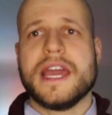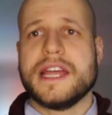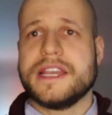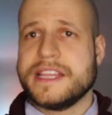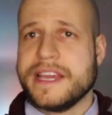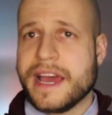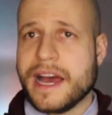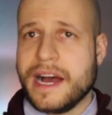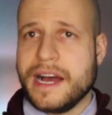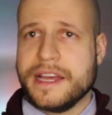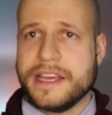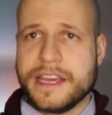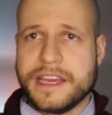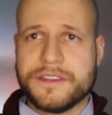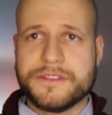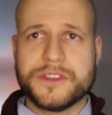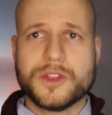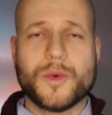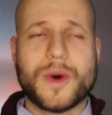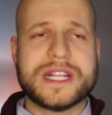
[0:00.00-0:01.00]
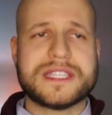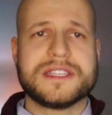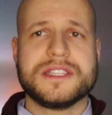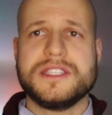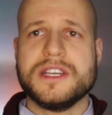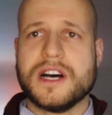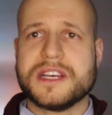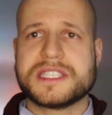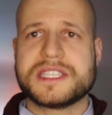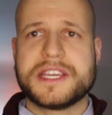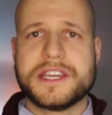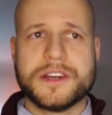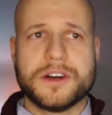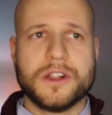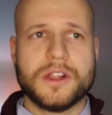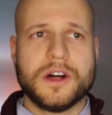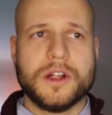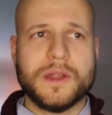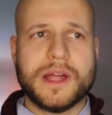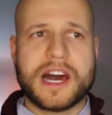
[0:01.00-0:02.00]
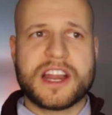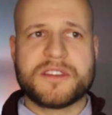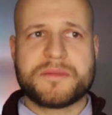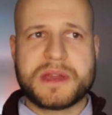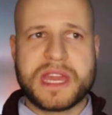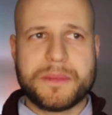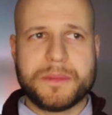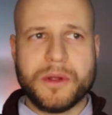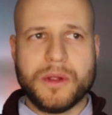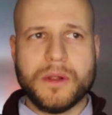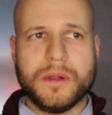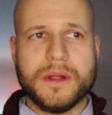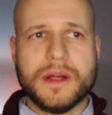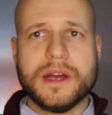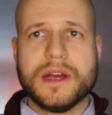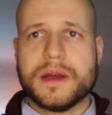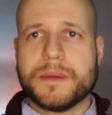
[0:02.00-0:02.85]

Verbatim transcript: And yeah, influenza does kill a lot of people,